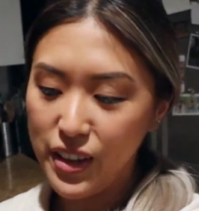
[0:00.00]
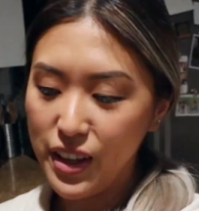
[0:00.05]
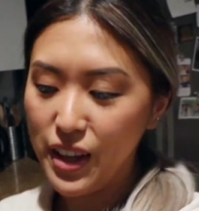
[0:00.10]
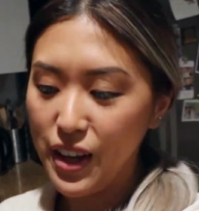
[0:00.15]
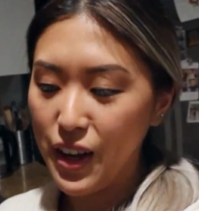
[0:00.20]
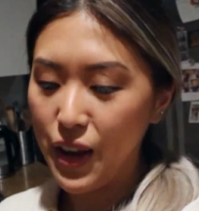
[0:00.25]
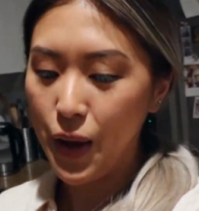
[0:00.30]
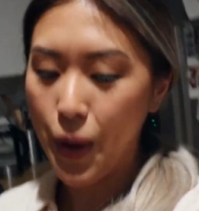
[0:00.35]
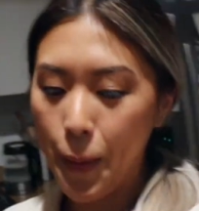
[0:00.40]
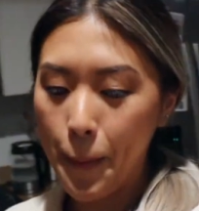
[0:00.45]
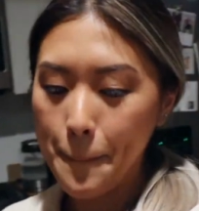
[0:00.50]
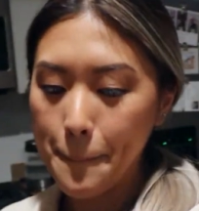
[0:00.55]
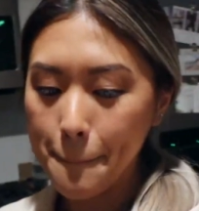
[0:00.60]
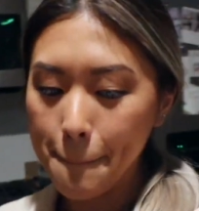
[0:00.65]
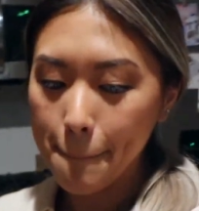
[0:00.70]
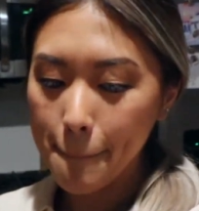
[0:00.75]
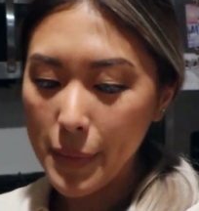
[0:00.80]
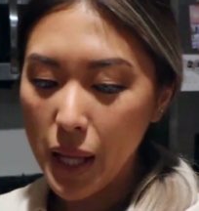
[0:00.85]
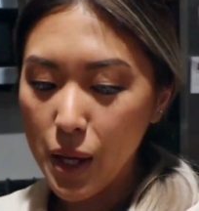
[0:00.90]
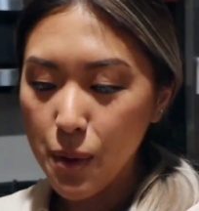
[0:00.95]

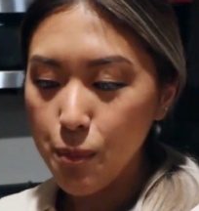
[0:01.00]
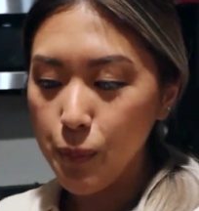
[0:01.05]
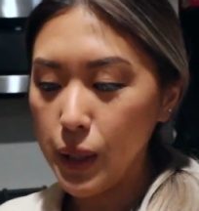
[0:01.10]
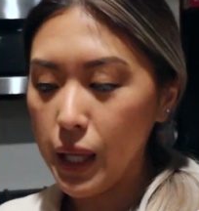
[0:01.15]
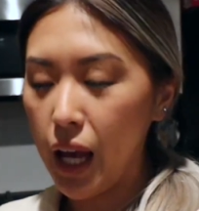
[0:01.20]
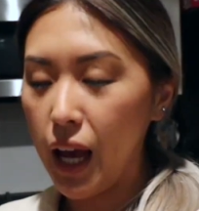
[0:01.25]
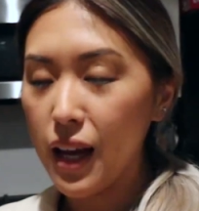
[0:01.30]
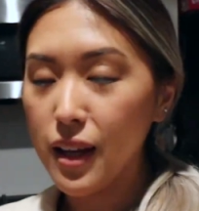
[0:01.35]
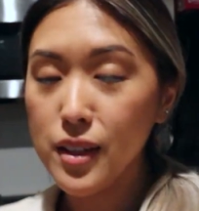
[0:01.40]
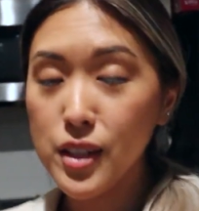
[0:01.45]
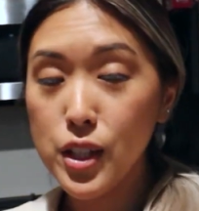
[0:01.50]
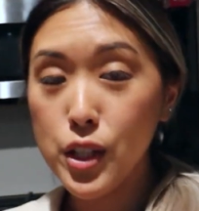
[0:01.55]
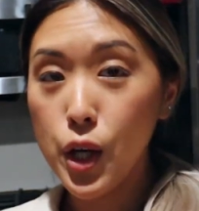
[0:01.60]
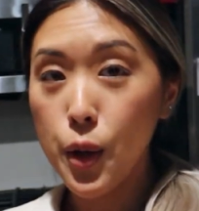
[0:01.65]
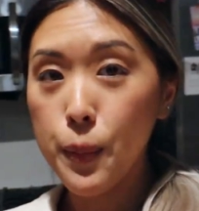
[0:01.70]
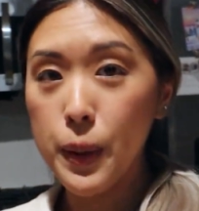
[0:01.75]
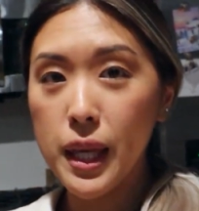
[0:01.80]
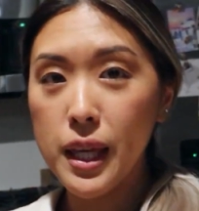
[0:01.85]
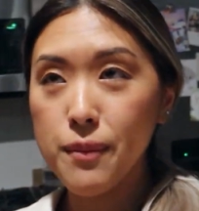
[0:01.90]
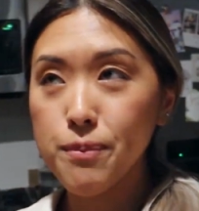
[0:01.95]
But yeah, you
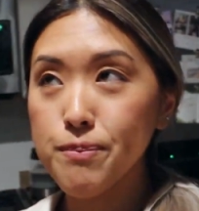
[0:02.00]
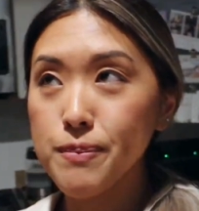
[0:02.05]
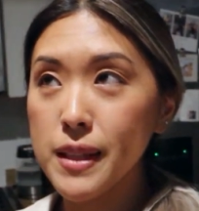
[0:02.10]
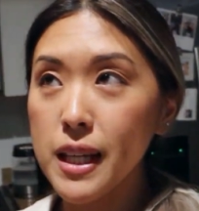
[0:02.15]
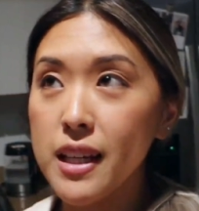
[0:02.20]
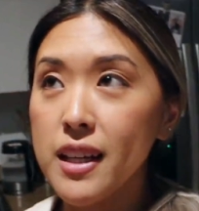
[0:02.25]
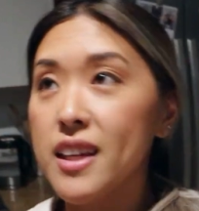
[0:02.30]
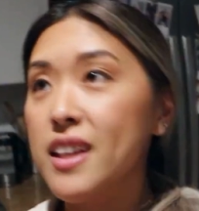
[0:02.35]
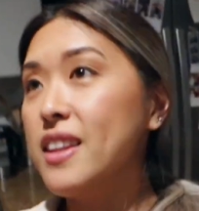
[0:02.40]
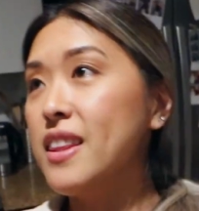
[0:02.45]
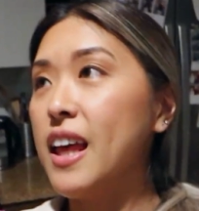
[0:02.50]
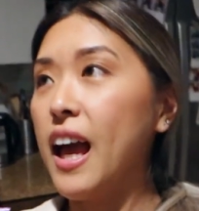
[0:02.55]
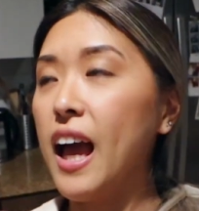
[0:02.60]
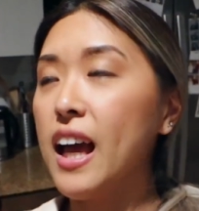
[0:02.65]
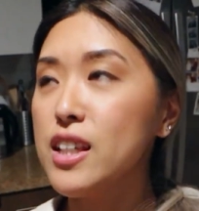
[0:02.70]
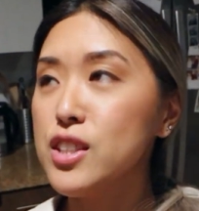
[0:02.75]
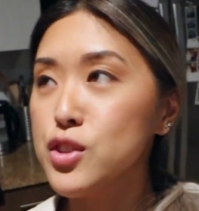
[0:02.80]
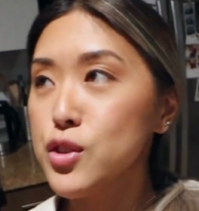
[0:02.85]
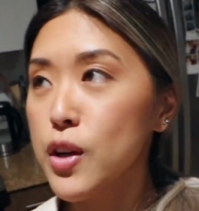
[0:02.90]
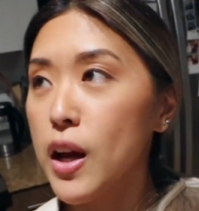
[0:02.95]
know me, the
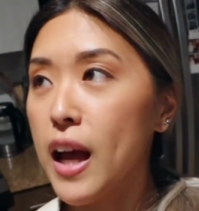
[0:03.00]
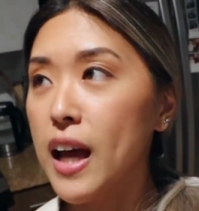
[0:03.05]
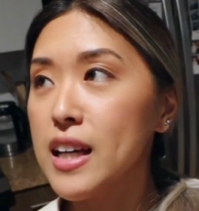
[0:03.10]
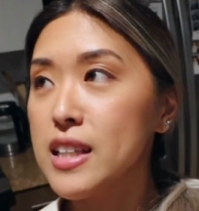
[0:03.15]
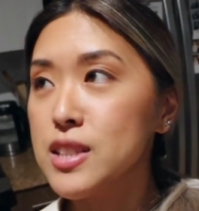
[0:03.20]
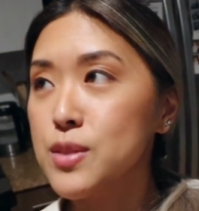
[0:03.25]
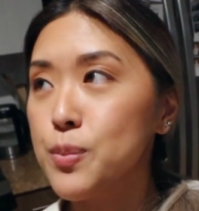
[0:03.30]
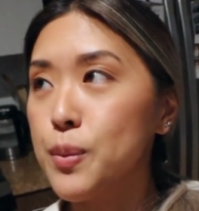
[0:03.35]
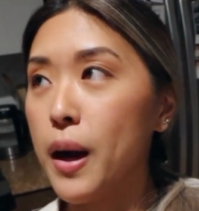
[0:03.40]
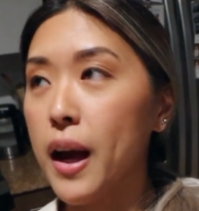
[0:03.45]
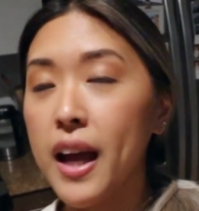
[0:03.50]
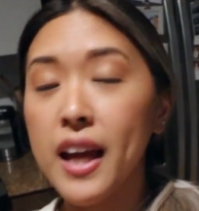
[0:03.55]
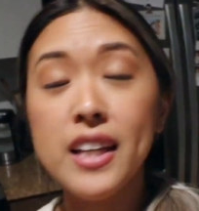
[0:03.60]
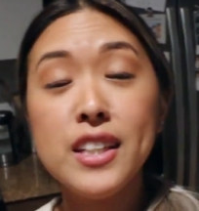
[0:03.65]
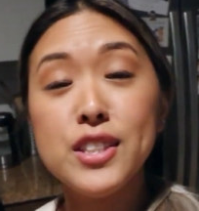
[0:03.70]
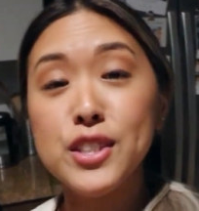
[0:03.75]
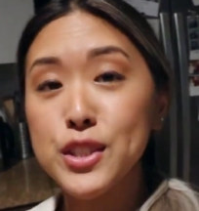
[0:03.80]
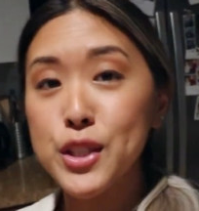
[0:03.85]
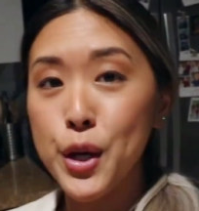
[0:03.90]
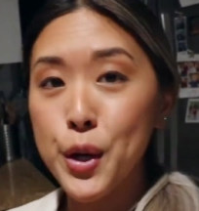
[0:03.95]
extra ass
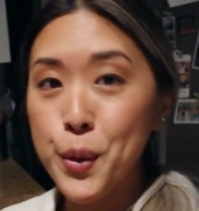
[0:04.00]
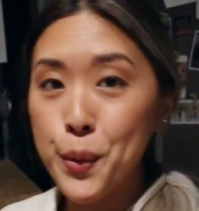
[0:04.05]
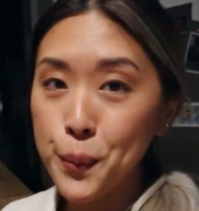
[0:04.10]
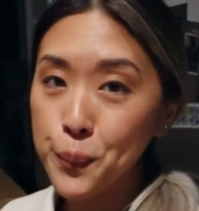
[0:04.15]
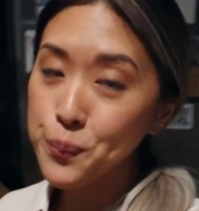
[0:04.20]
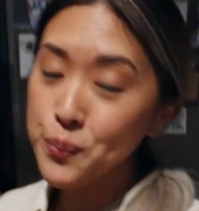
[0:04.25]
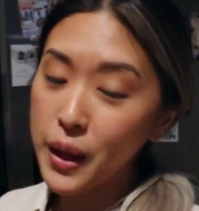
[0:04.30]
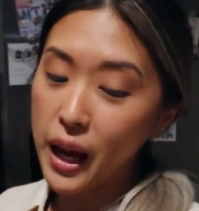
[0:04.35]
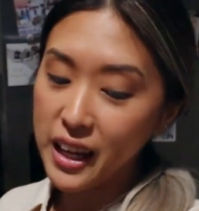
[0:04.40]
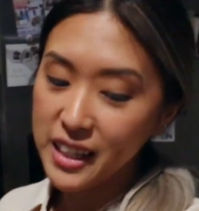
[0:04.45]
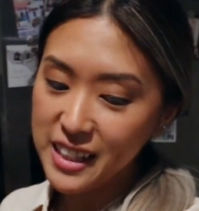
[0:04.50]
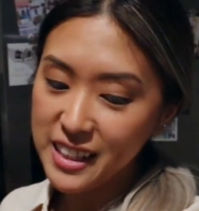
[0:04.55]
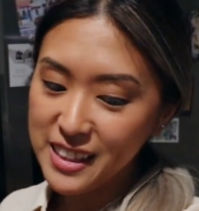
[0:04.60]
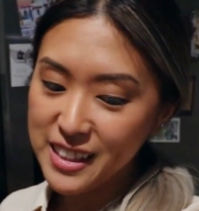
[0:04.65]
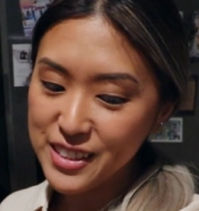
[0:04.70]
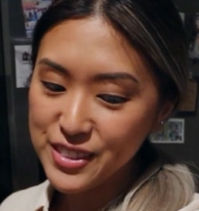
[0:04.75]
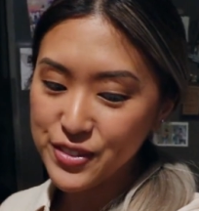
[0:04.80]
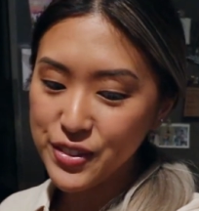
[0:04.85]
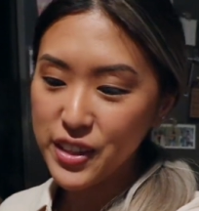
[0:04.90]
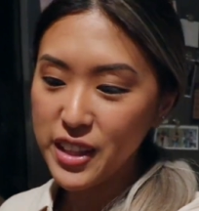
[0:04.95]
bride, so I did this